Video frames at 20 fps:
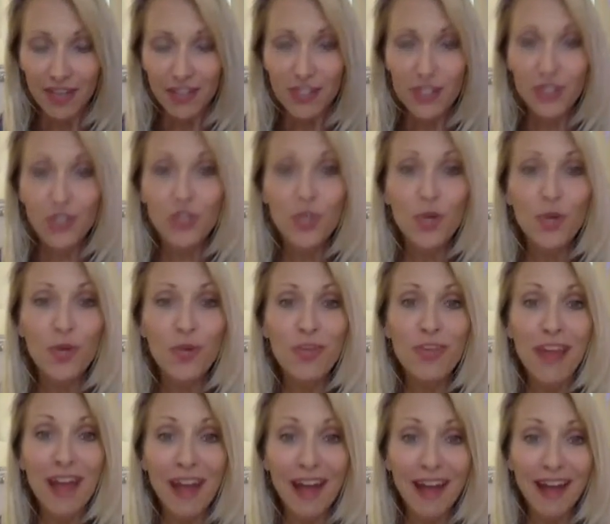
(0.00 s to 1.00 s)
so
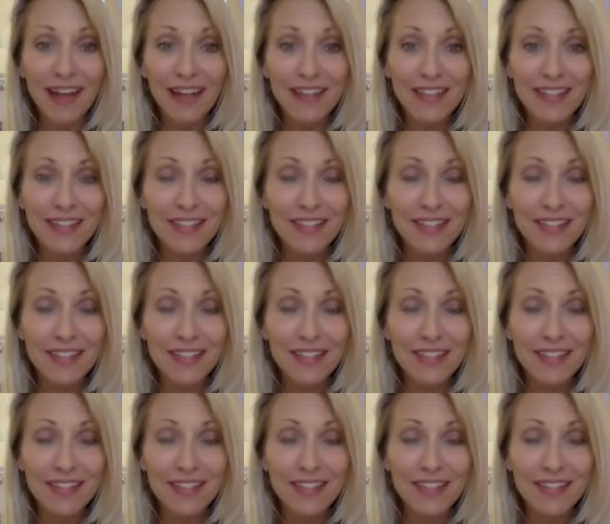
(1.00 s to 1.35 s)
that